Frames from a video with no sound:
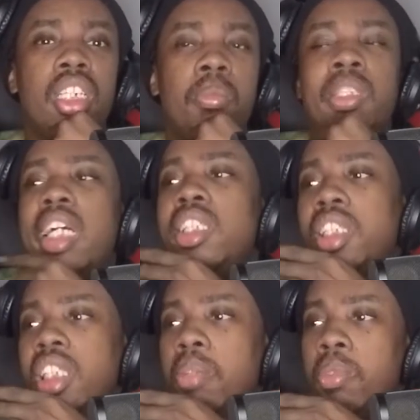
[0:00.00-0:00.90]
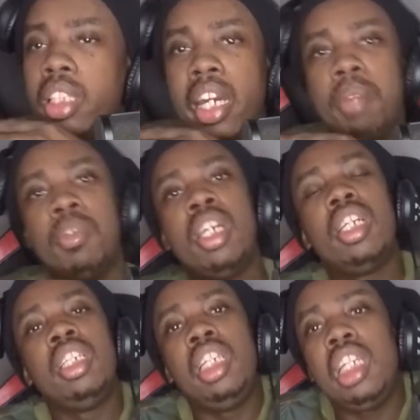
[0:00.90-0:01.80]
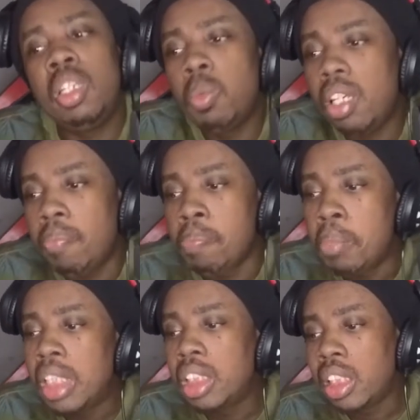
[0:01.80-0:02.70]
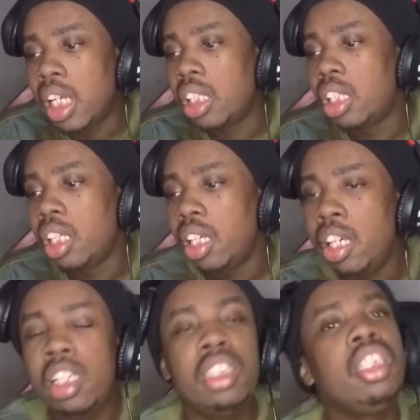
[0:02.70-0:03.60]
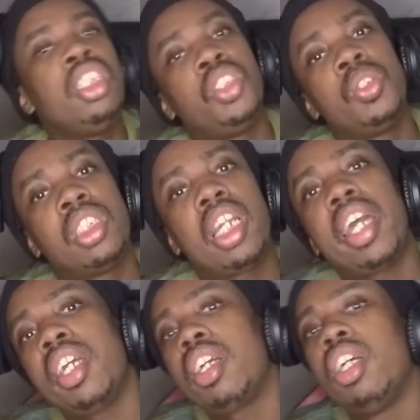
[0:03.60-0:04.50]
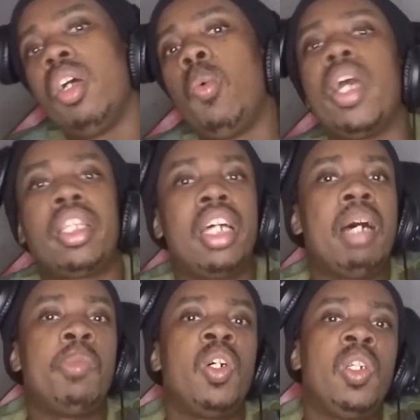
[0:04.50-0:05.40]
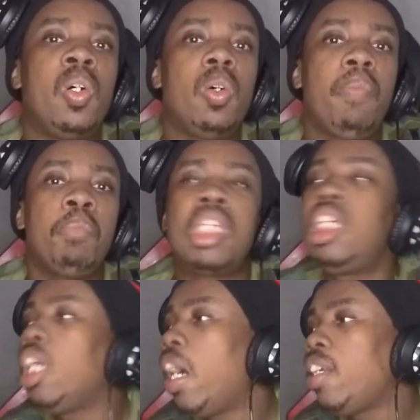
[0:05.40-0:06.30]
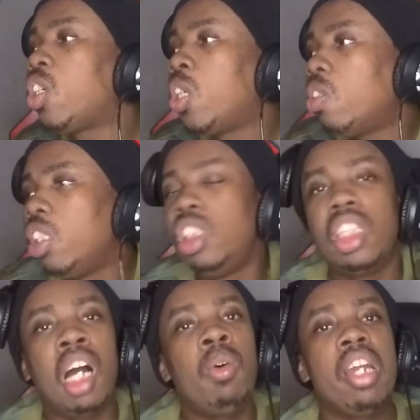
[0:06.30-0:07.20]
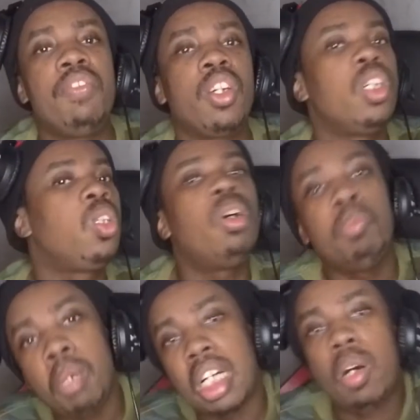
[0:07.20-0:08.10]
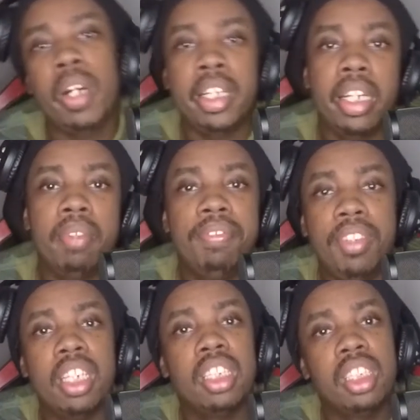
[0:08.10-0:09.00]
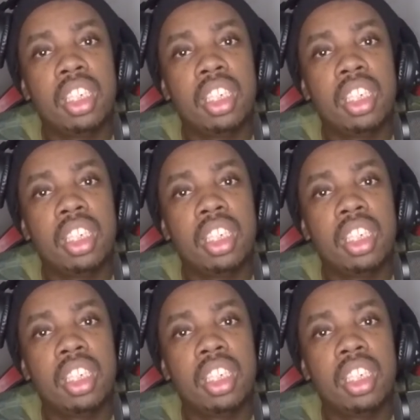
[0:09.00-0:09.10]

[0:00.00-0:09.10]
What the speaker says: But at the same time, dealing with mental health issues like we are talking about now, me can't encourage a one to go thump back a one in them face.